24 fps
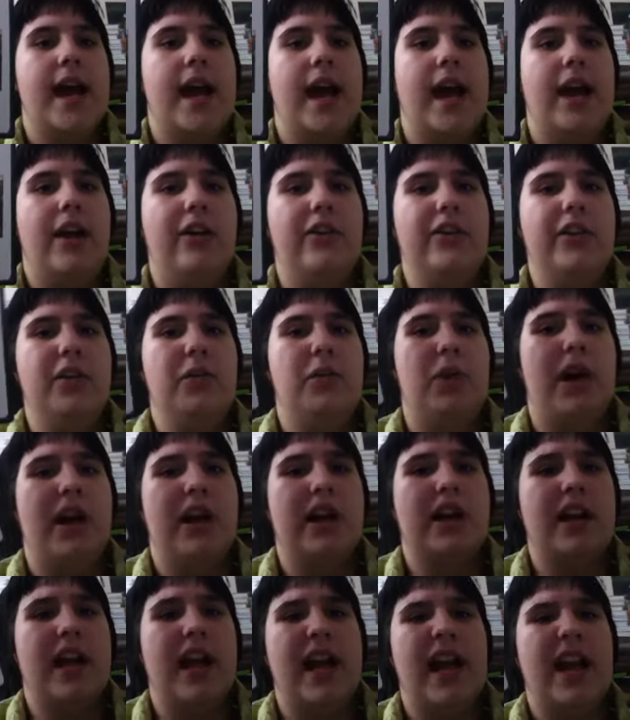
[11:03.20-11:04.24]
I only
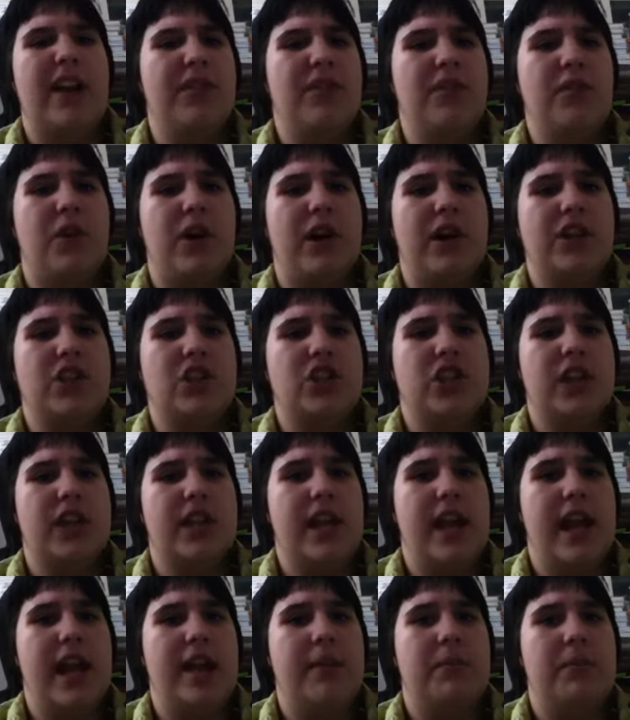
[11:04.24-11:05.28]
watch. I haven't watched it
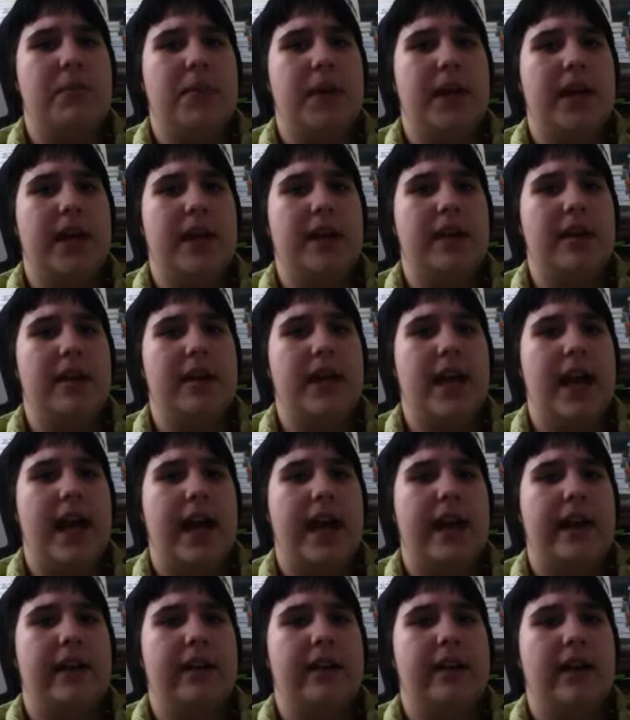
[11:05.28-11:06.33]
yet, but
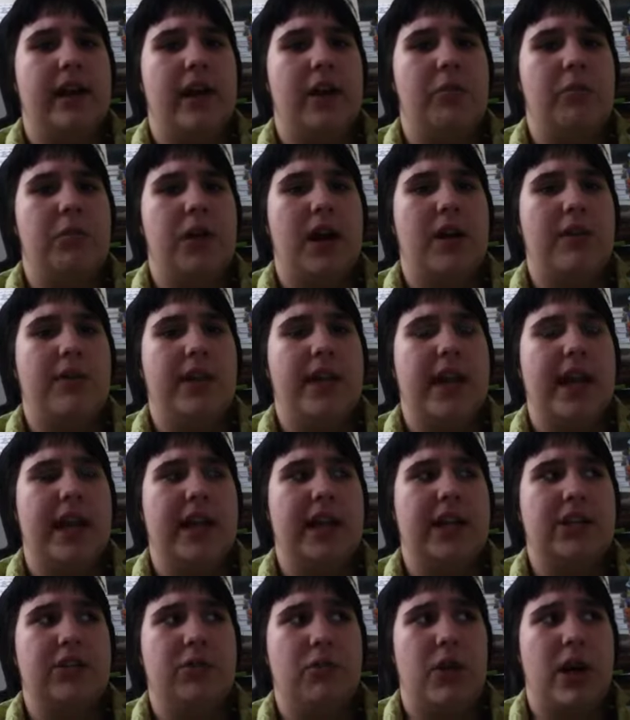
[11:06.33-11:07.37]
yeah, I'll probably get
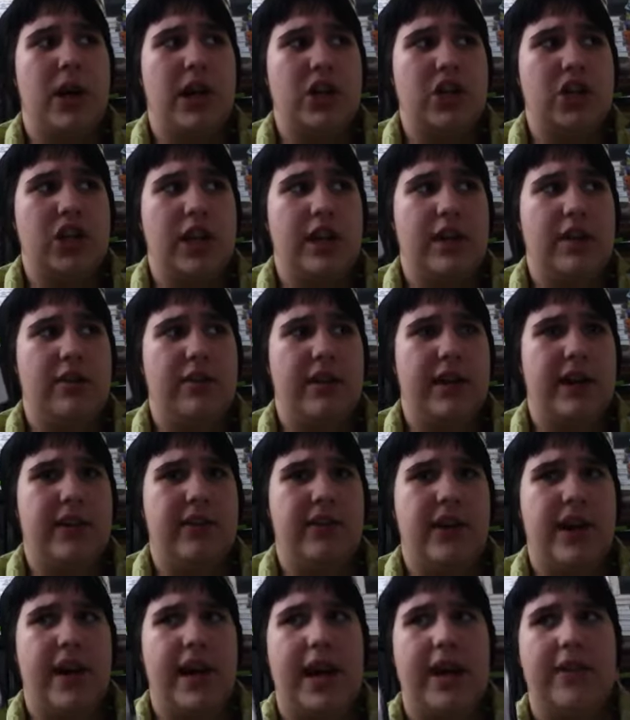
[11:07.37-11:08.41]
into watching it
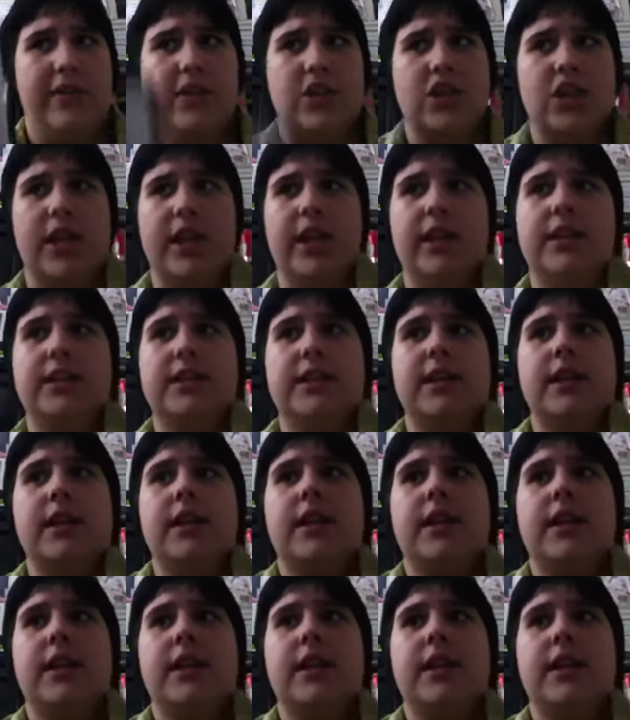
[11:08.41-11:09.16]
whenever I have a chance.